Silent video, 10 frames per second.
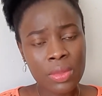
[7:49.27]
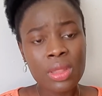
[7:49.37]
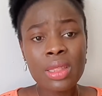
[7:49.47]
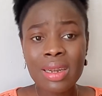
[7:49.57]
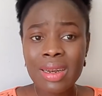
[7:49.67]

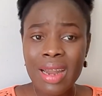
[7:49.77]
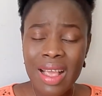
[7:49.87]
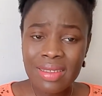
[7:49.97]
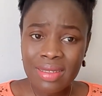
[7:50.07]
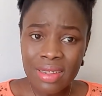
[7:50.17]
The
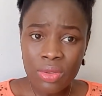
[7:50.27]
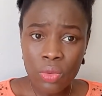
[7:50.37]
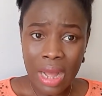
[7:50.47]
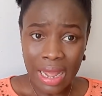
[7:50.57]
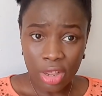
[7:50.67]
next thing you
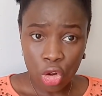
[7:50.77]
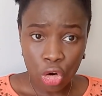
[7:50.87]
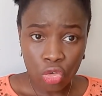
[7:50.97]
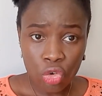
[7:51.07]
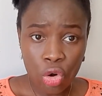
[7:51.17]
are in
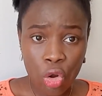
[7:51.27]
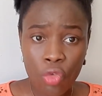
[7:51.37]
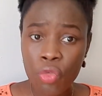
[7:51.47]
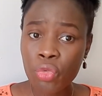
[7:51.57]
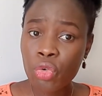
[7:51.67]
control of,
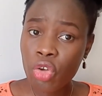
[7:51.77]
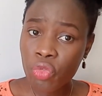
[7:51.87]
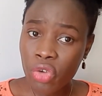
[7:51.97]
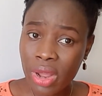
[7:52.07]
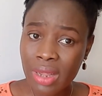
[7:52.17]
do not
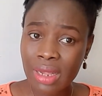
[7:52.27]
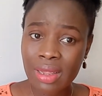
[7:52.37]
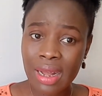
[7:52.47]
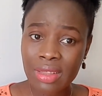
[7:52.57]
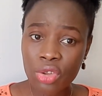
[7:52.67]
forget that the
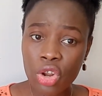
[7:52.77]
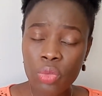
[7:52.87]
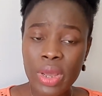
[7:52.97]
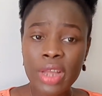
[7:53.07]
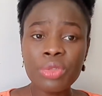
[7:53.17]
category
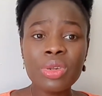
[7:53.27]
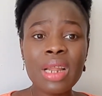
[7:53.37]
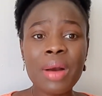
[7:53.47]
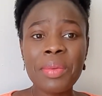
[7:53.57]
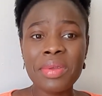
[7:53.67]
we are into
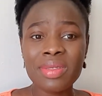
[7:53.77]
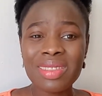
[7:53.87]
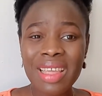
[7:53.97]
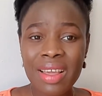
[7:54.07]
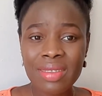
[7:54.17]
now is
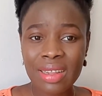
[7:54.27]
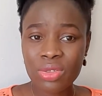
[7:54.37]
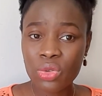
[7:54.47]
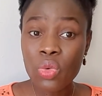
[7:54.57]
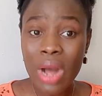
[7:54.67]
things that
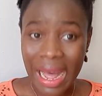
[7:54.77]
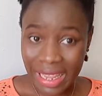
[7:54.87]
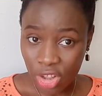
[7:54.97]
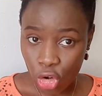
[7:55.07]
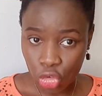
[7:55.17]
you are
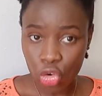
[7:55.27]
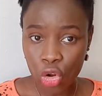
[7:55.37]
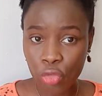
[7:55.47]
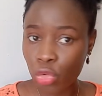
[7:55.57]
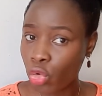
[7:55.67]
in control
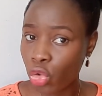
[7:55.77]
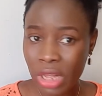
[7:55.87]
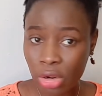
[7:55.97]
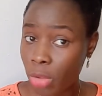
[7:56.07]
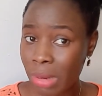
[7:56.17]
of. You
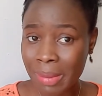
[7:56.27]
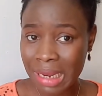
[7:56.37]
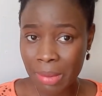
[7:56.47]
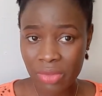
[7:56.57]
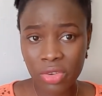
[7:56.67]
cannot blame
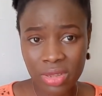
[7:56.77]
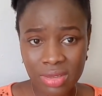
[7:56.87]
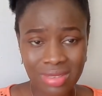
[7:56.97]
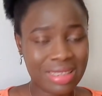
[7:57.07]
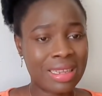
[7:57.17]
anybody for this
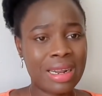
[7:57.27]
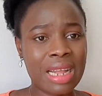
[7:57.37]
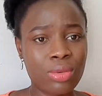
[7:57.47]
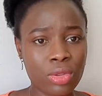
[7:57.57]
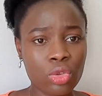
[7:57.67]
things as an
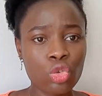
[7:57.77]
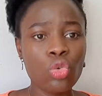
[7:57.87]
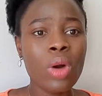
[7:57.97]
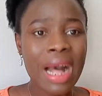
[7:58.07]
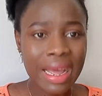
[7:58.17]
adult.
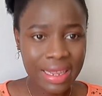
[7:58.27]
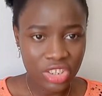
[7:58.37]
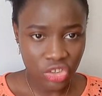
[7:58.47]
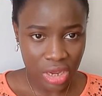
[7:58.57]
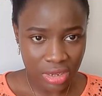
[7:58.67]
You are in
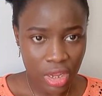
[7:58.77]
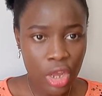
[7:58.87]
charge.